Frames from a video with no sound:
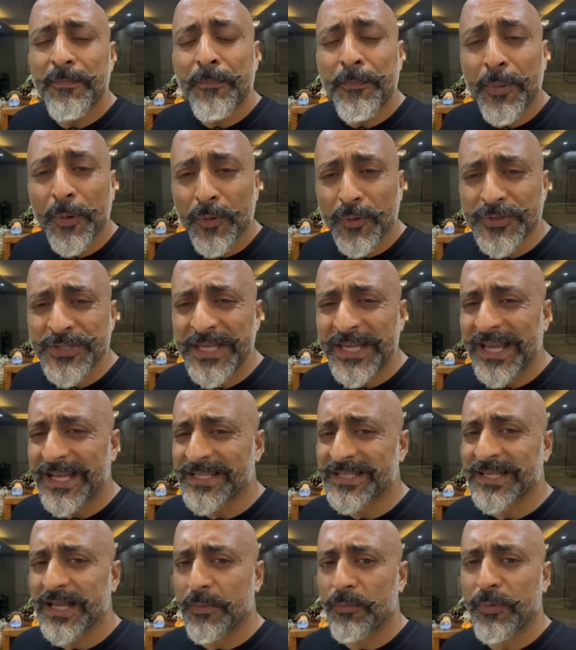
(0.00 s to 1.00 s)
posing
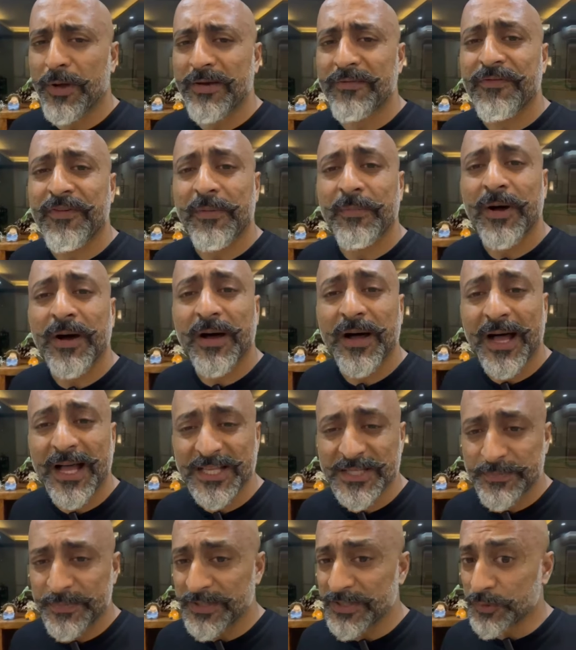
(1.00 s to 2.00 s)
as someone from her
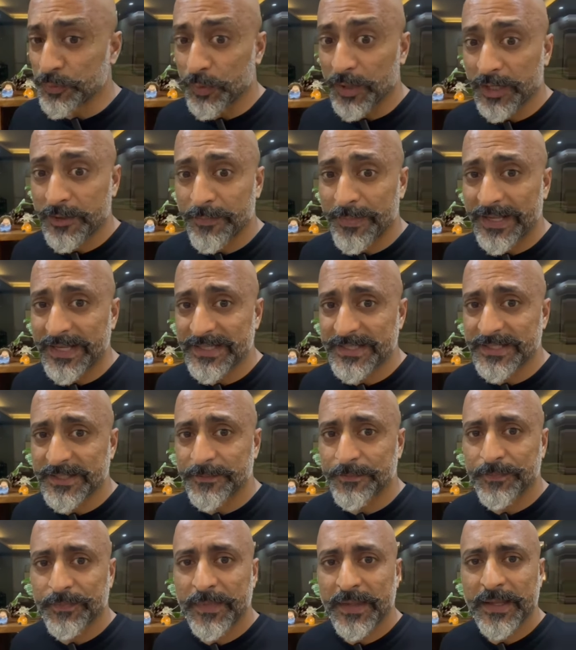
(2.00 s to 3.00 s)
husband's workplace.